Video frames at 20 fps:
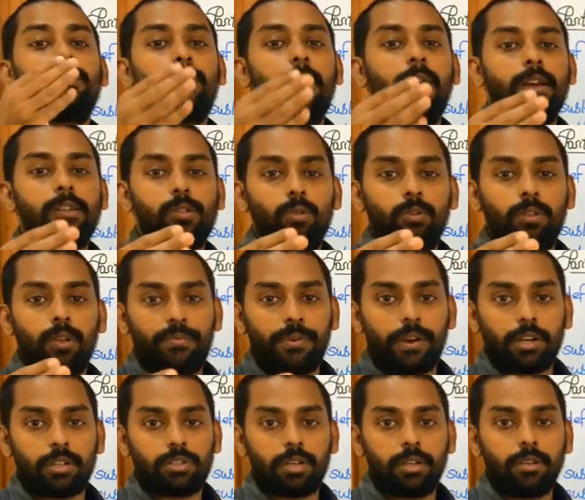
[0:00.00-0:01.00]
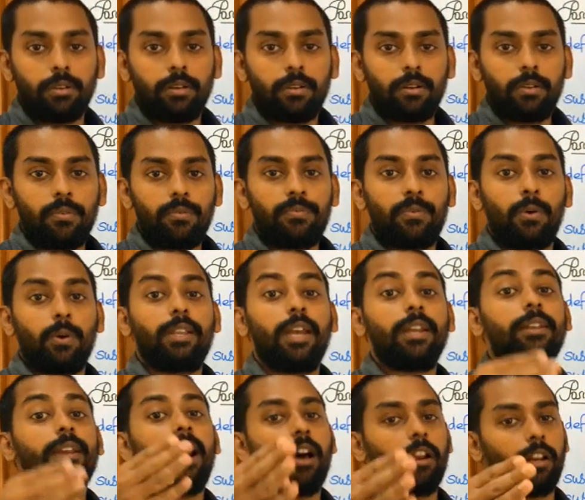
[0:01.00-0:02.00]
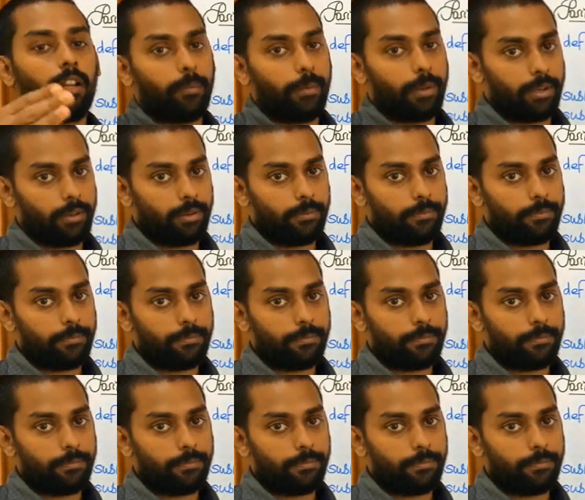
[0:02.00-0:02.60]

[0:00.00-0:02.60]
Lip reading: passed to the function for that argument.